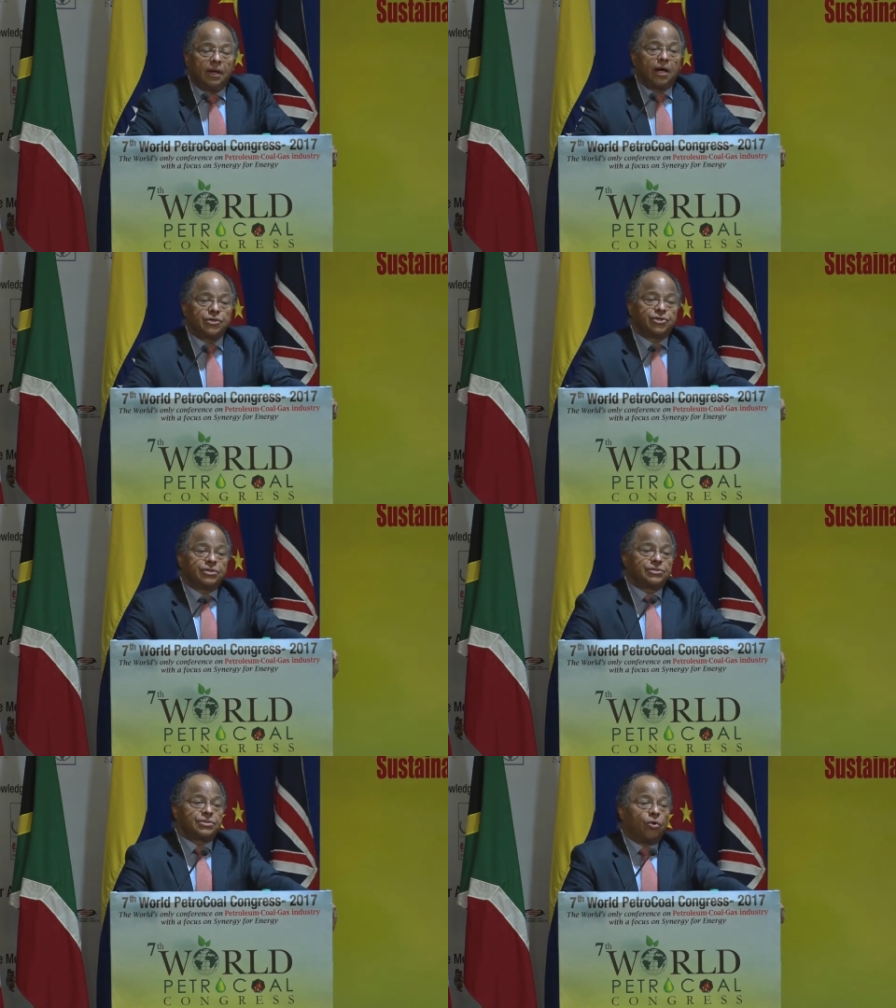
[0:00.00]

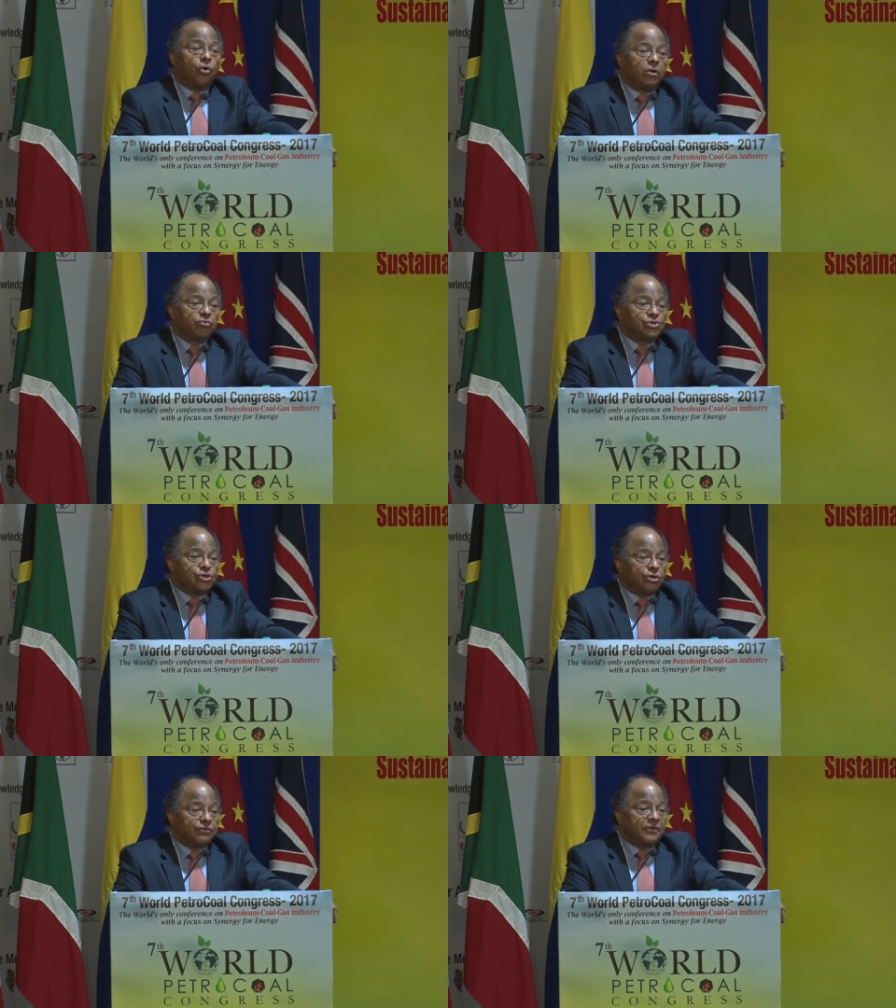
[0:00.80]
largest oil
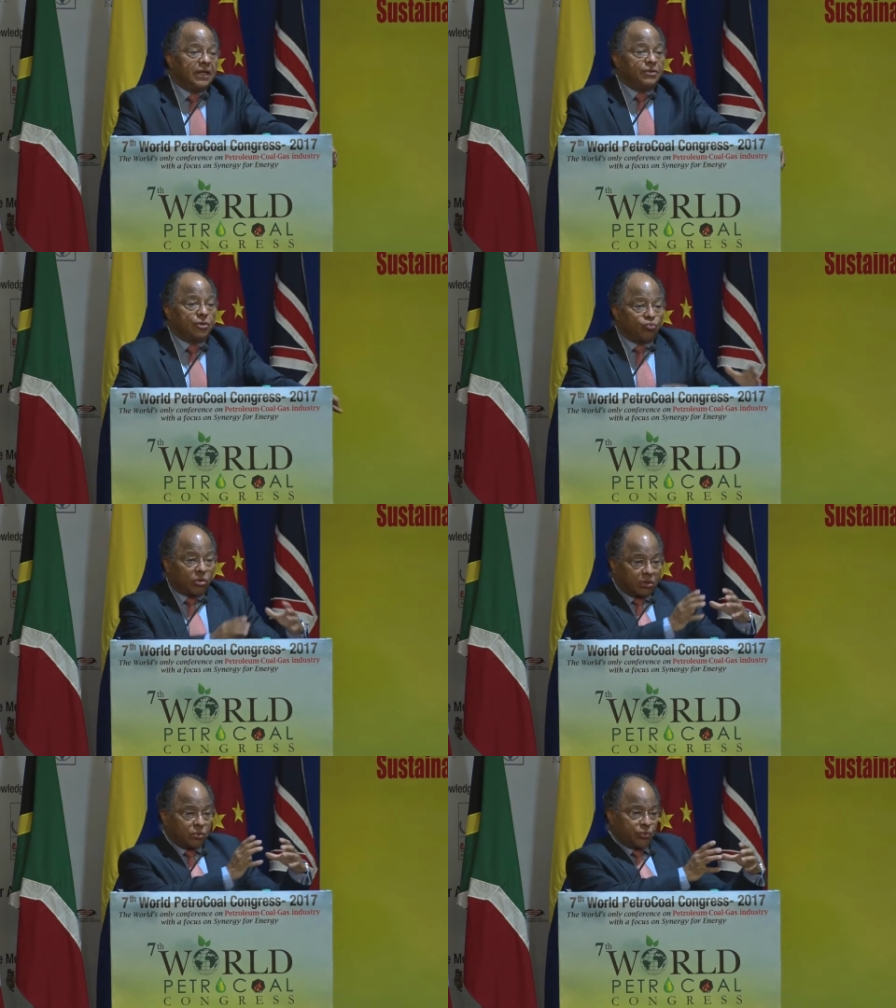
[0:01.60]
reserve in the
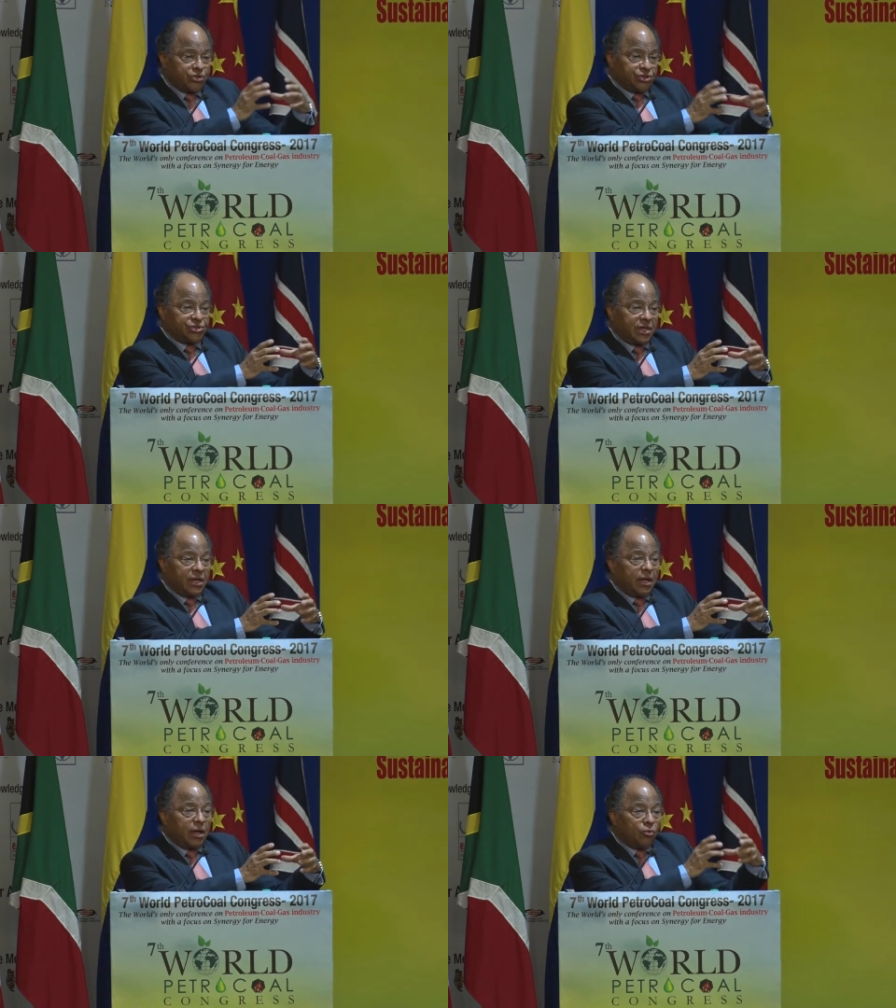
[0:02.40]
world, which is
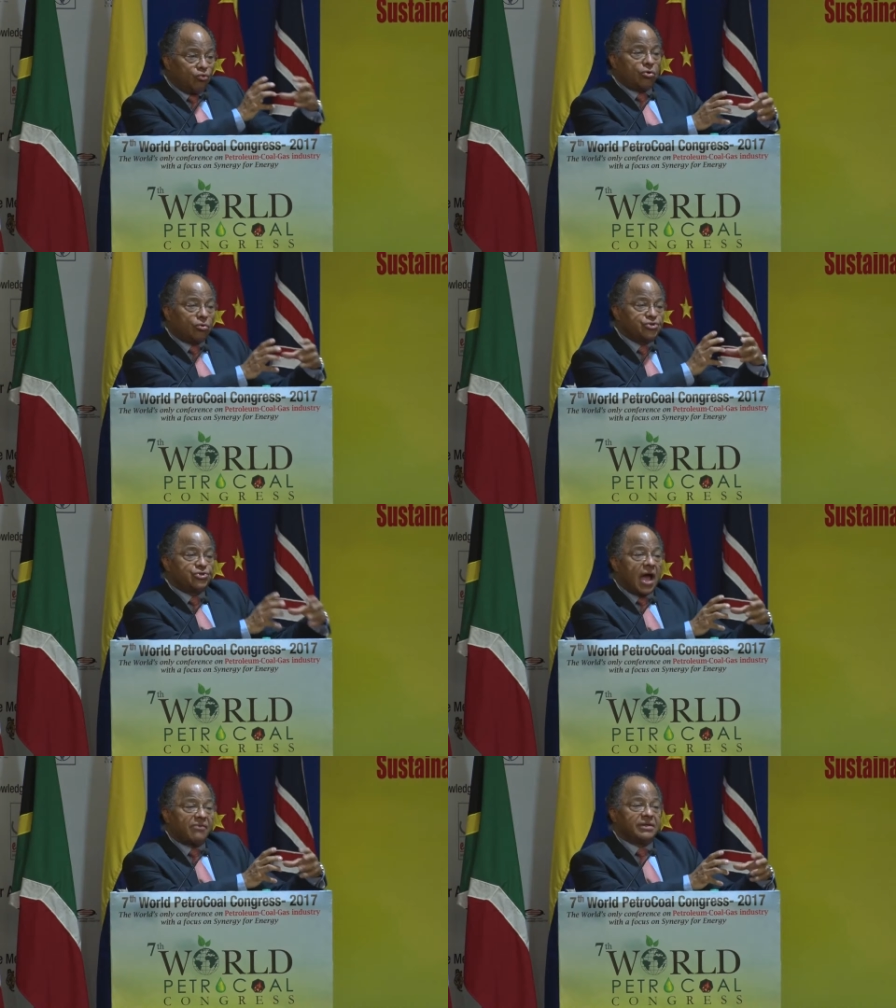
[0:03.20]
the Hugo
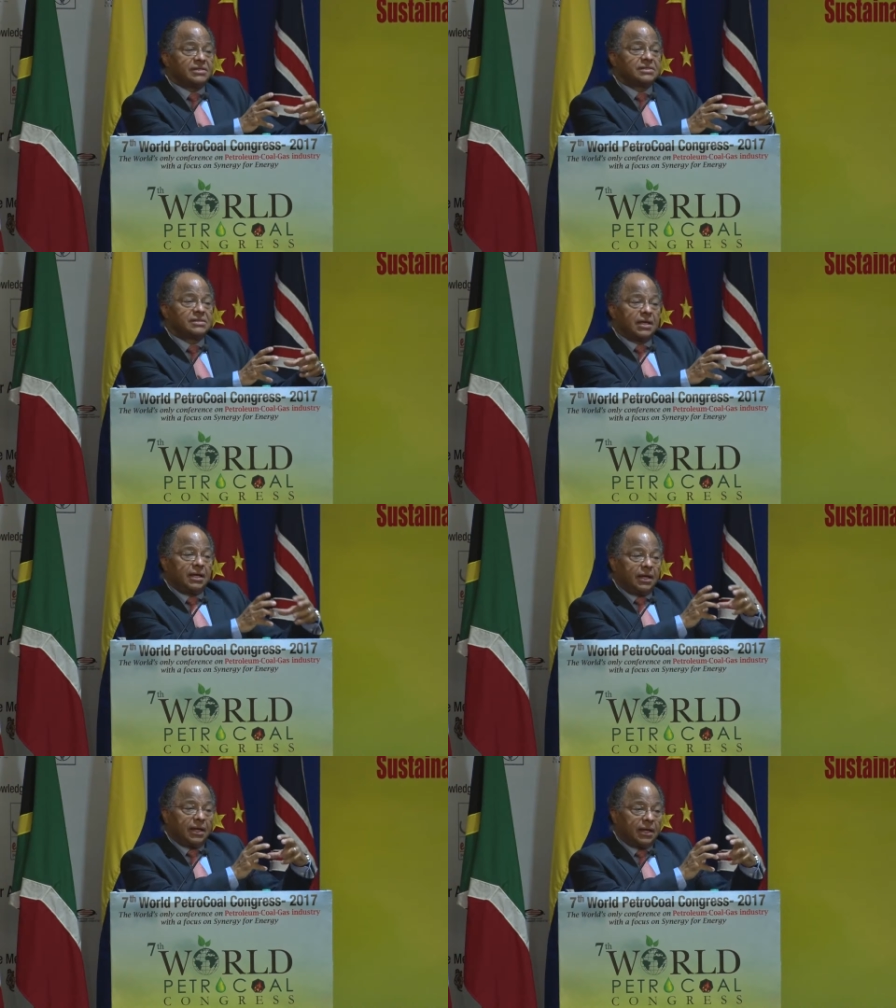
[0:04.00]
Chavez
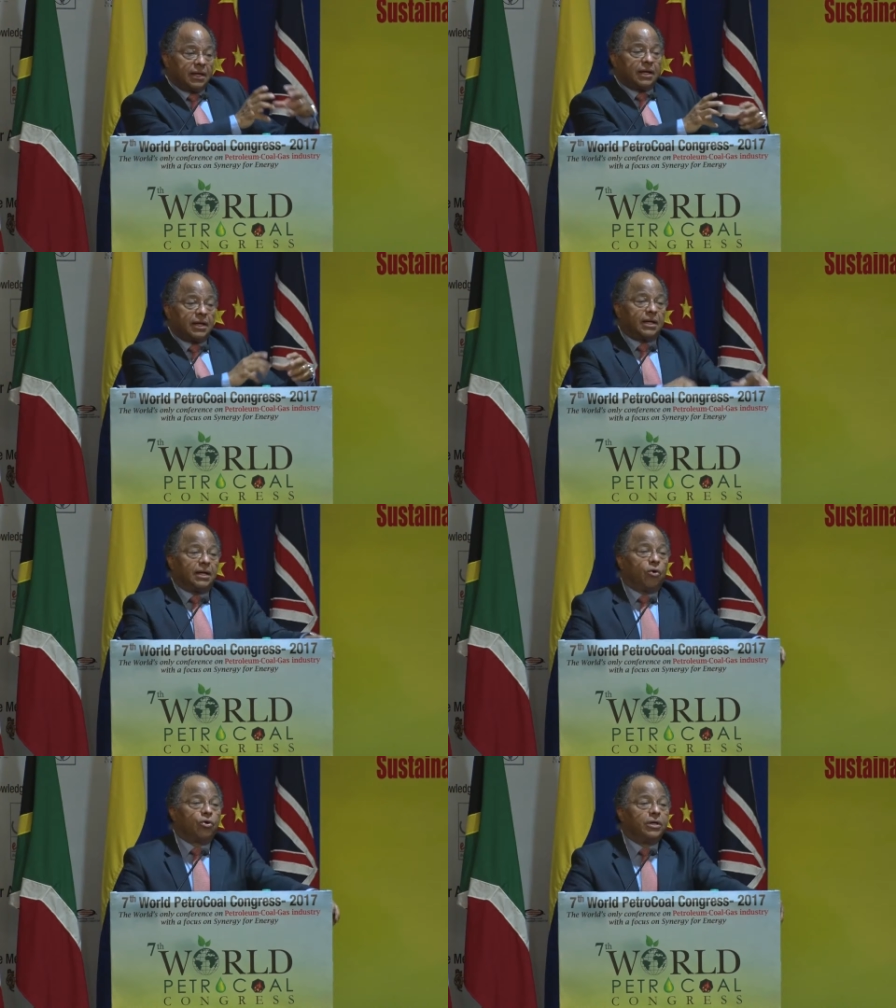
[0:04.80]

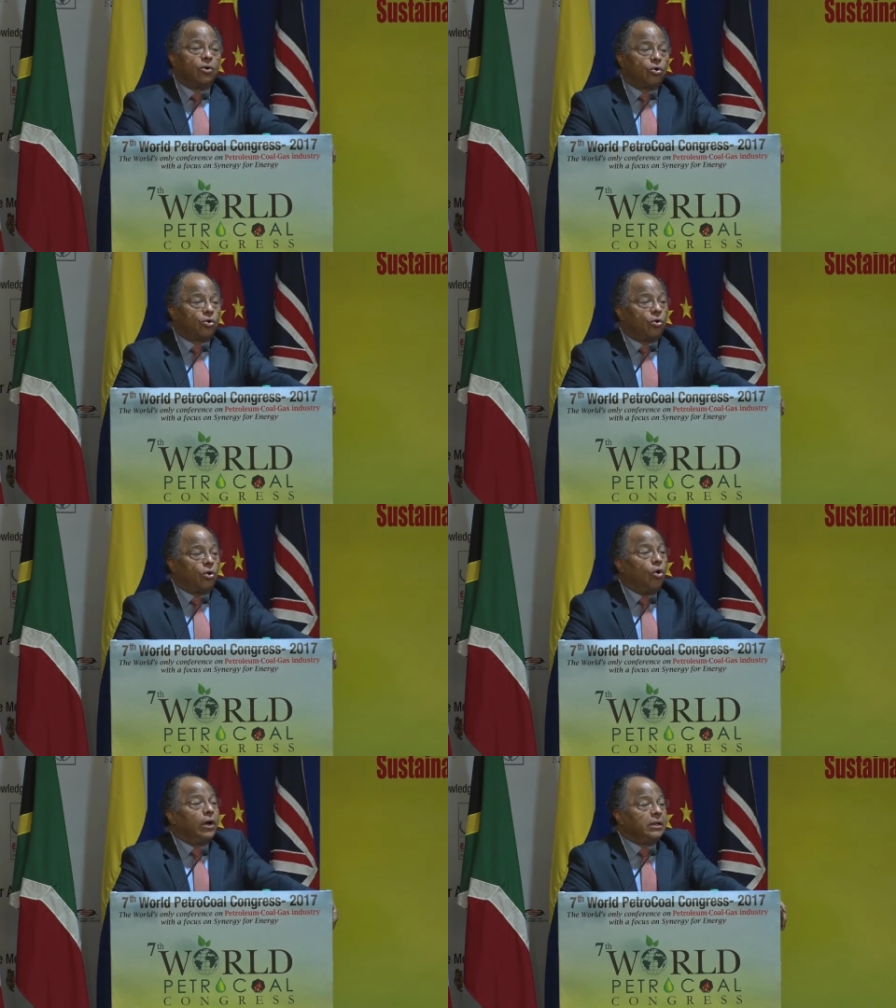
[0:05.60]

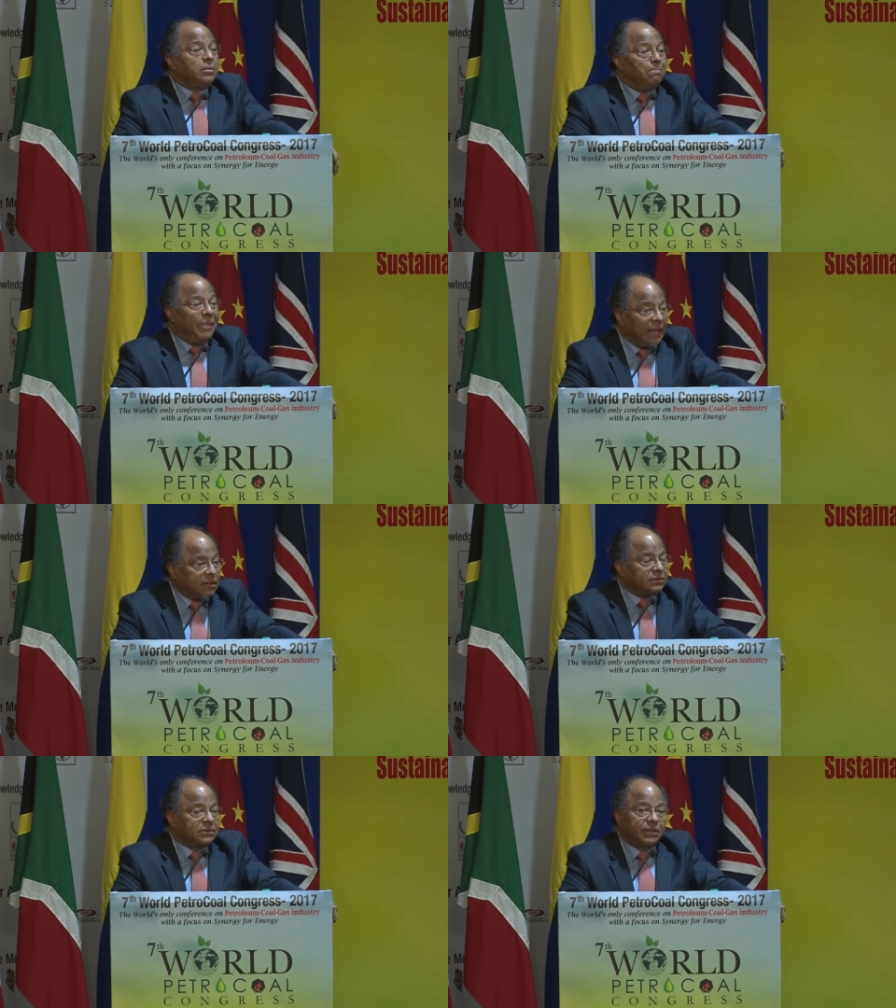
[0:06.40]
Orinoco oil
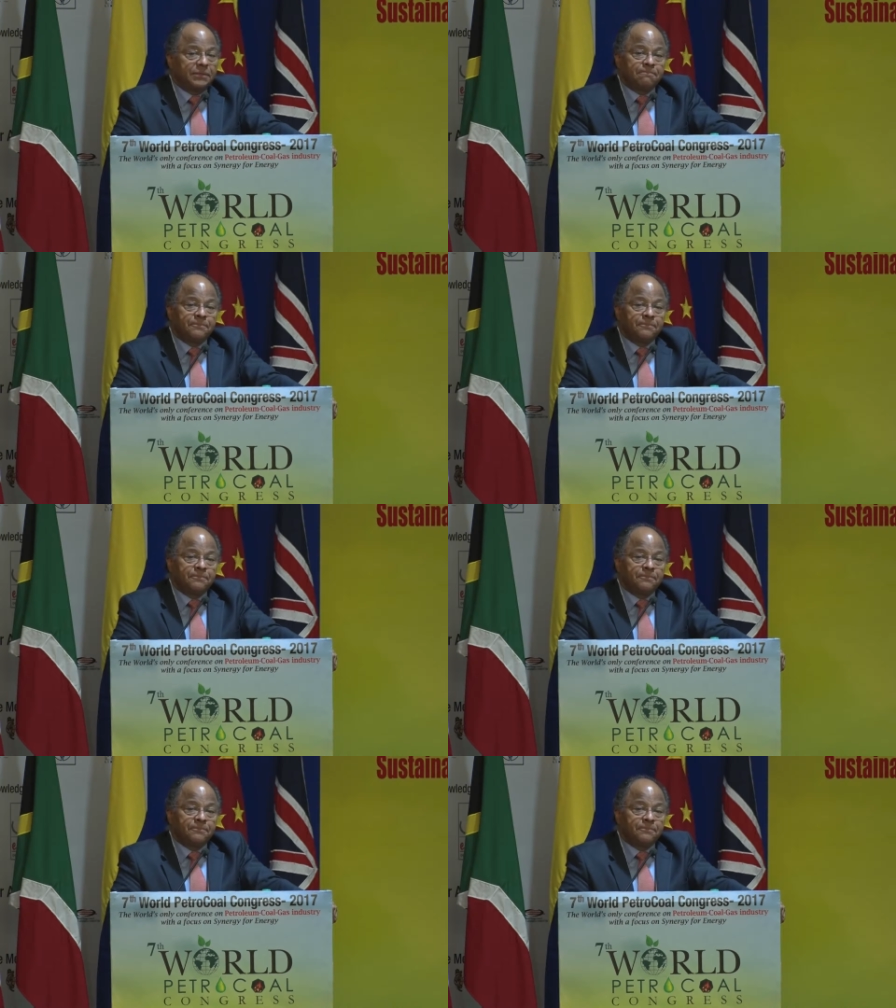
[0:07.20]
belt.